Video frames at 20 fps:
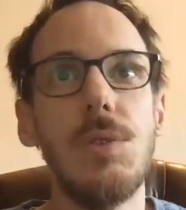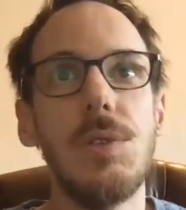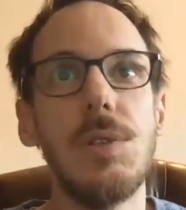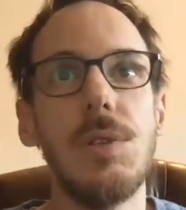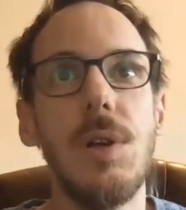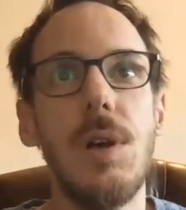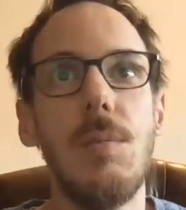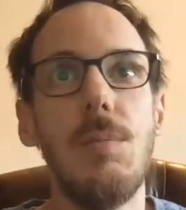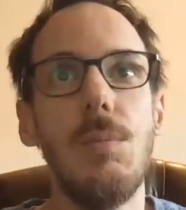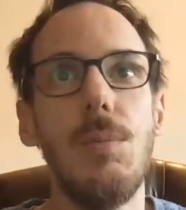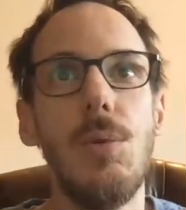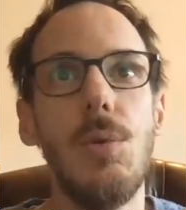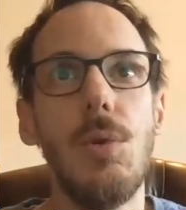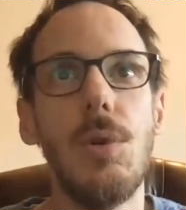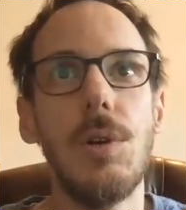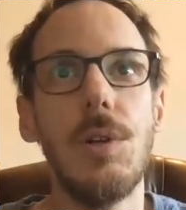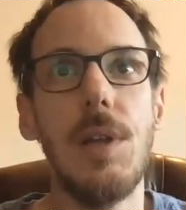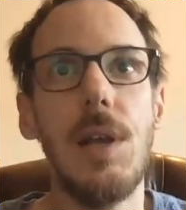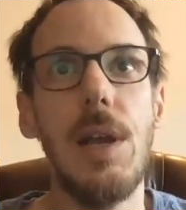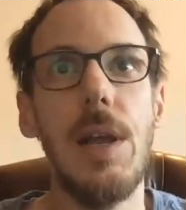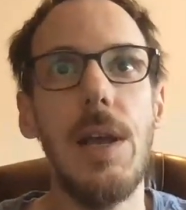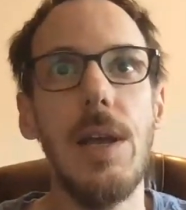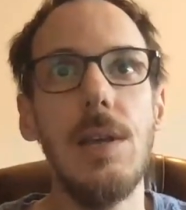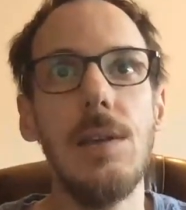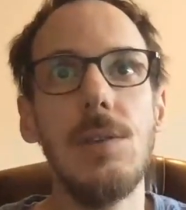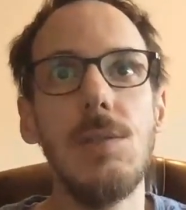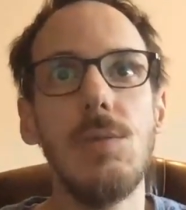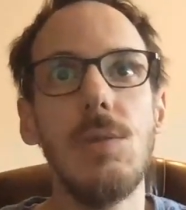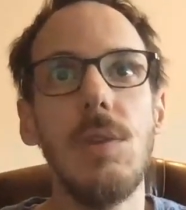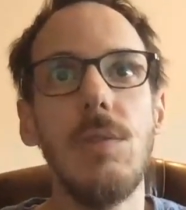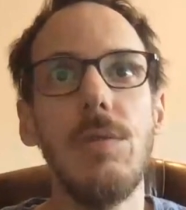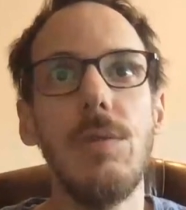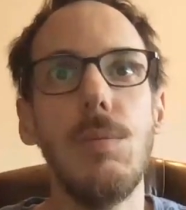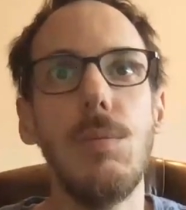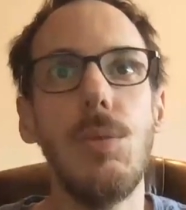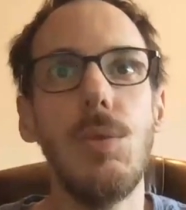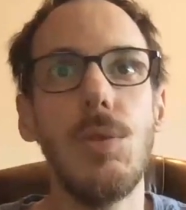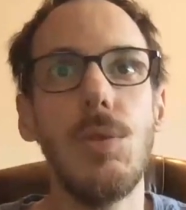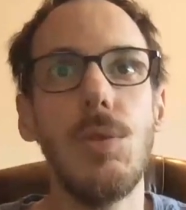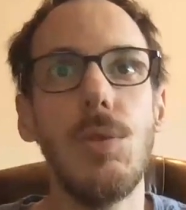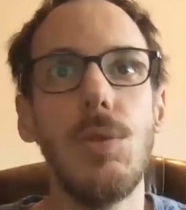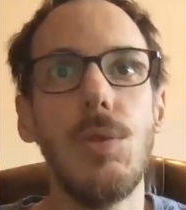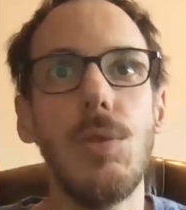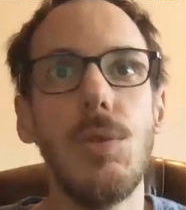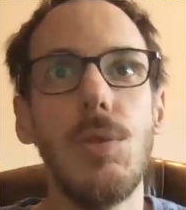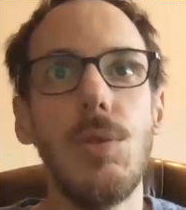some more delays to give it more space.